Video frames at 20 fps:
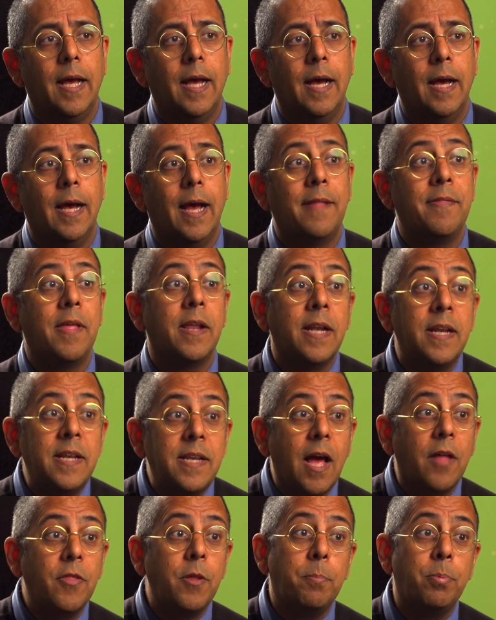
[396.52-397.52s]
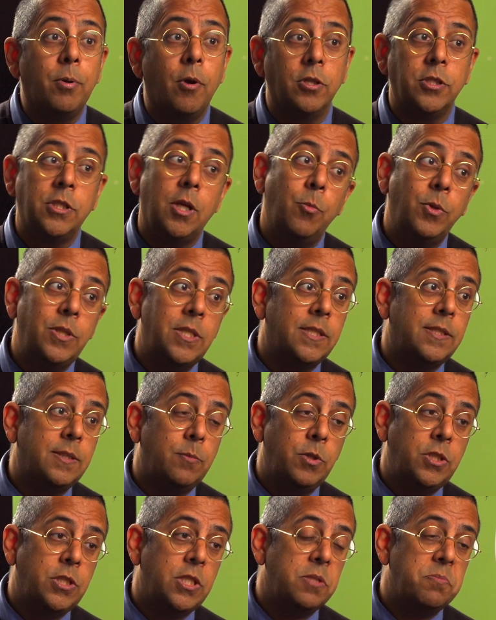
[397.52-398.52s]
Uh, and then another project which is,
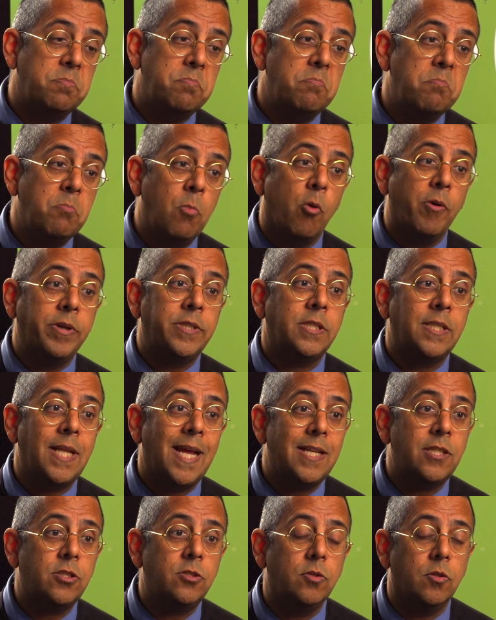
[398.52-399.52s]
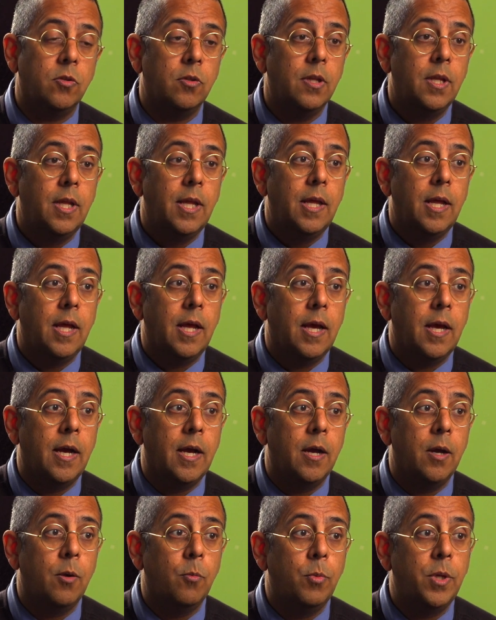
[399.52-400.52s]
which is more international,
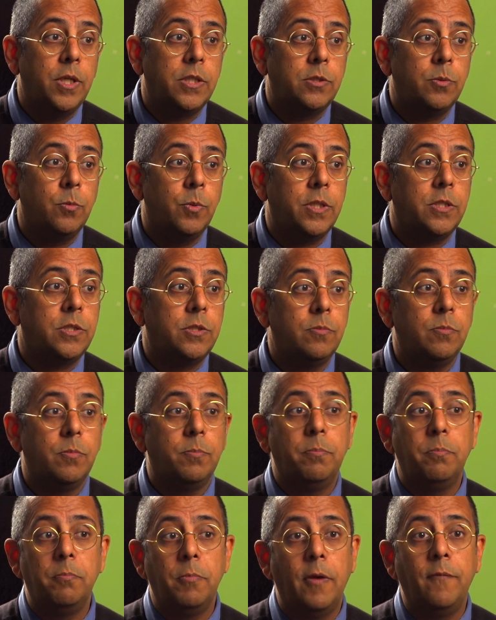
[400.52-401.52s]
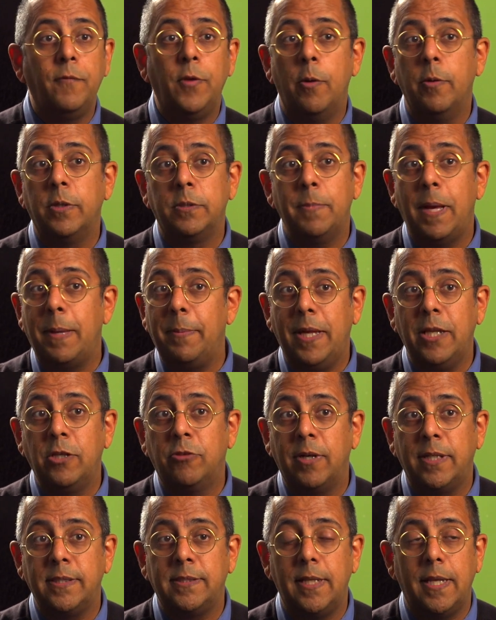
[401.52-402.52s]
uh, which, which viewers may be
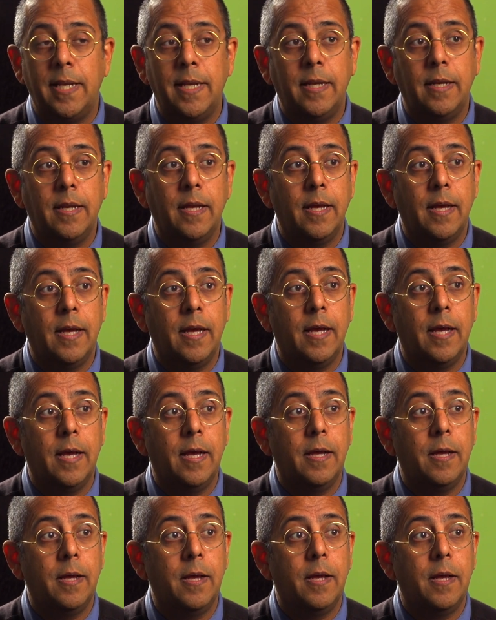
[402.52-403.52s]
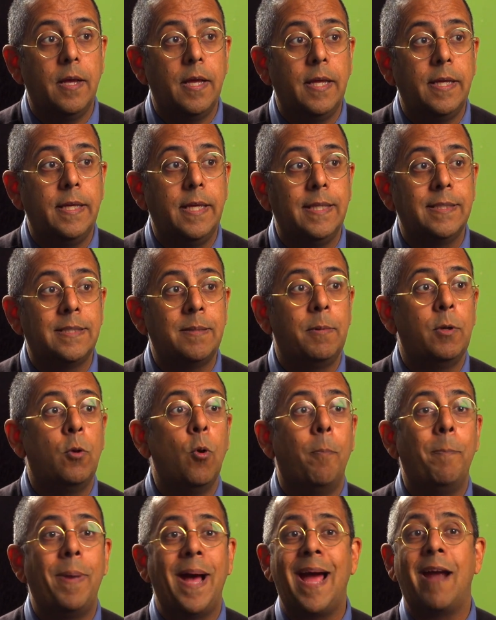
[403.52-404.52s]
interested in, uh, is something
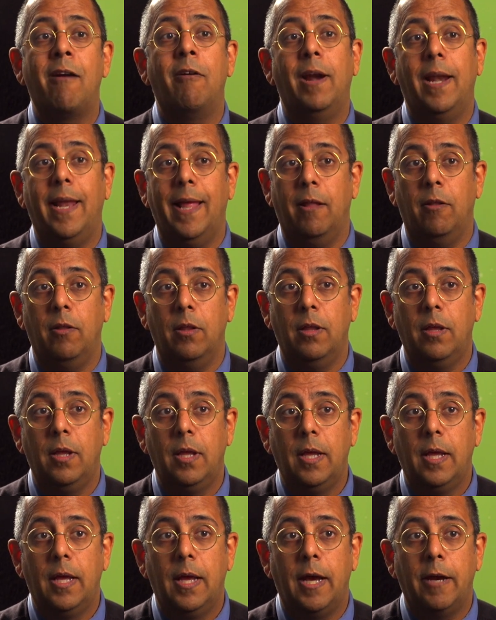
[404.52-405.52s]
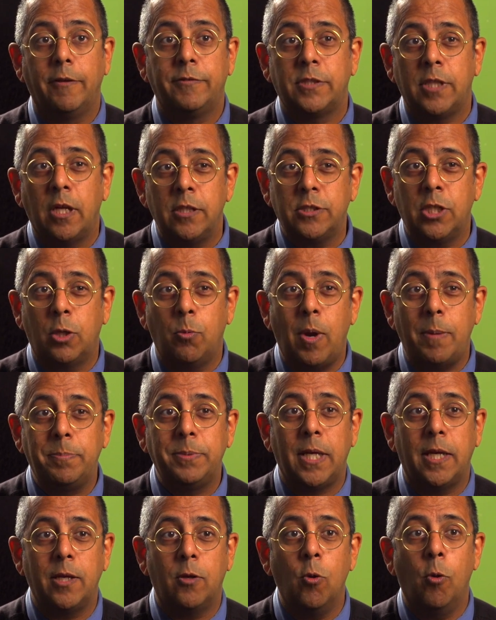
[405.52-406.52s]
called Parallel. I've started a
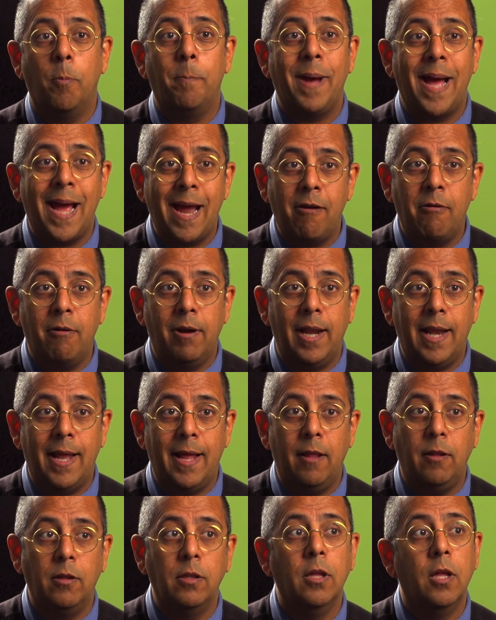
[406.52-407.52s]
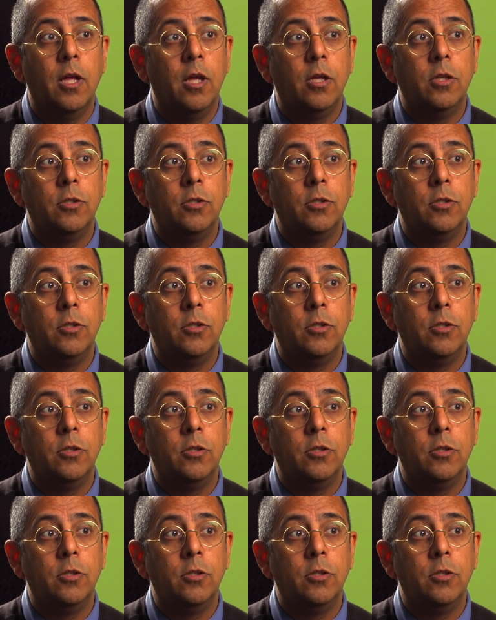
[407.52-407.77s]
website called parallel.org.uk,